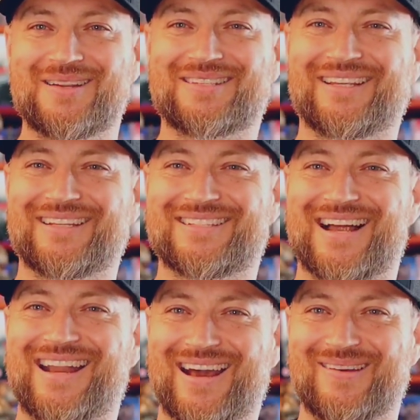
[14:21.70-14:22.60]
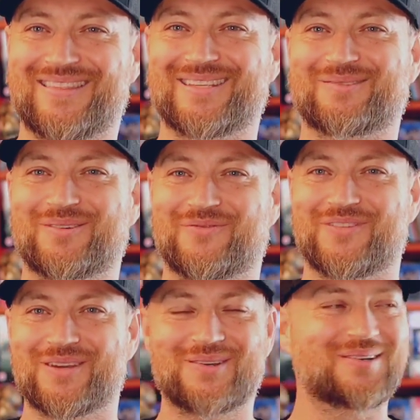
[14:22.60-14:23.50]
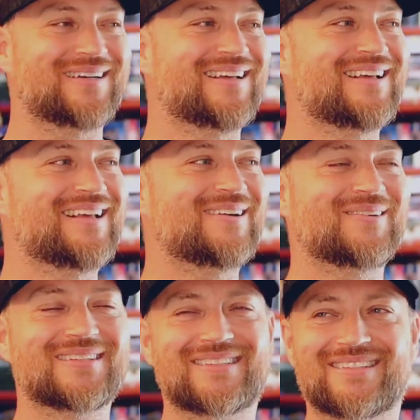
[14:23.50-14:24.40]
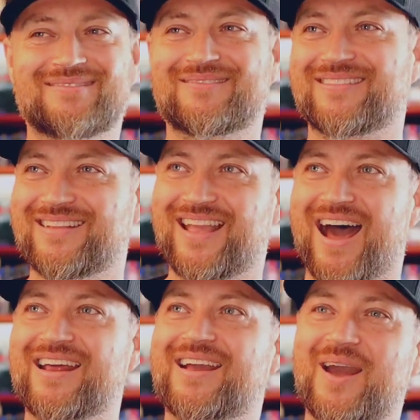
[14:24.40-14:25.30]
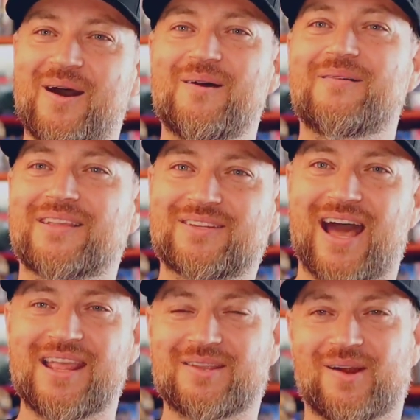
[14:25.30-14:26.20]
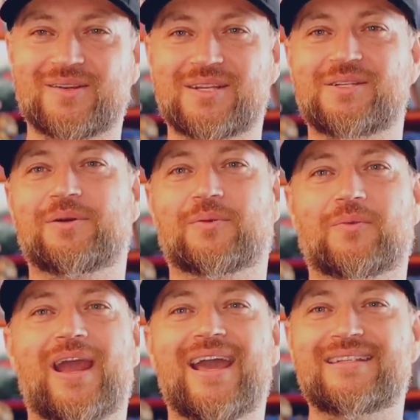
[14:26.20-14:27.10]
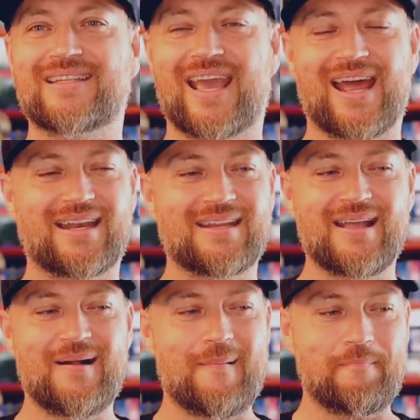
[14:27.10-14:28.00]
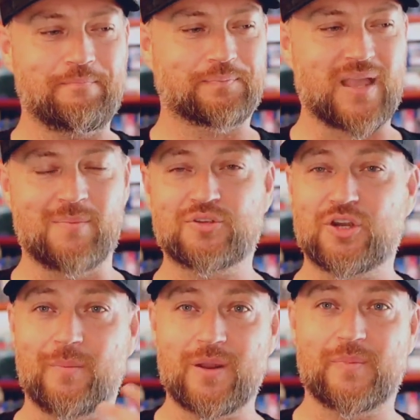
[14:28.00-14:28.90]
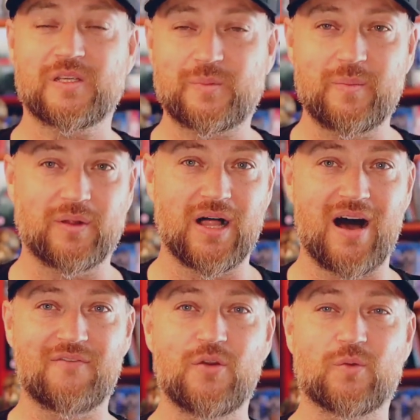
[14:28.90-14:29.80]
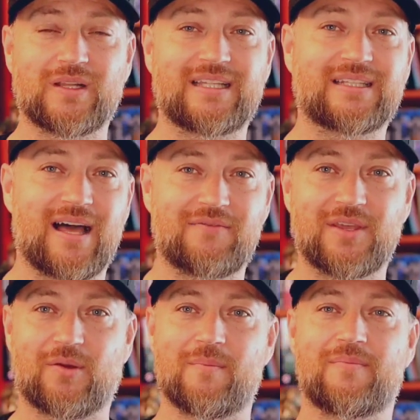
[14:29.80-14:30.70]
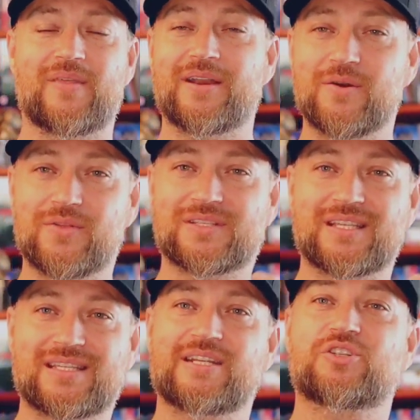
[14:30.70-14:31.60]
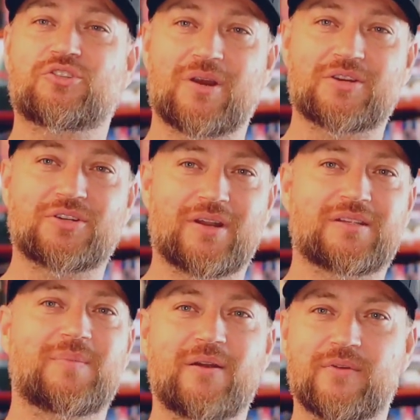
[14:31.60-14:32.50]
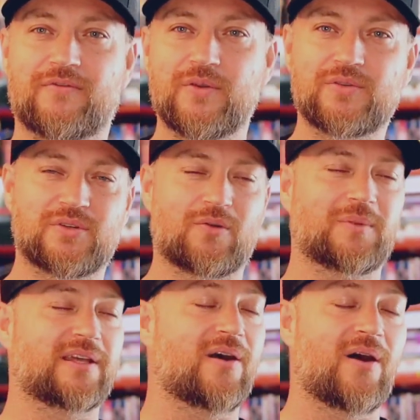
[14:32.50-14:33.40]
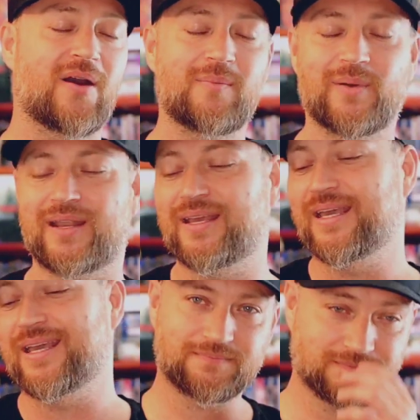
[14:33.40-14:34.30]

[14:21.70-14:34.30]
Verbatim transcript: honestly it's not how this review was gonna go. It kind of turned into a rant, and I'm sure I'm going to piss people off who really loved it, or I know this isn't as structured as my reviews normally are, but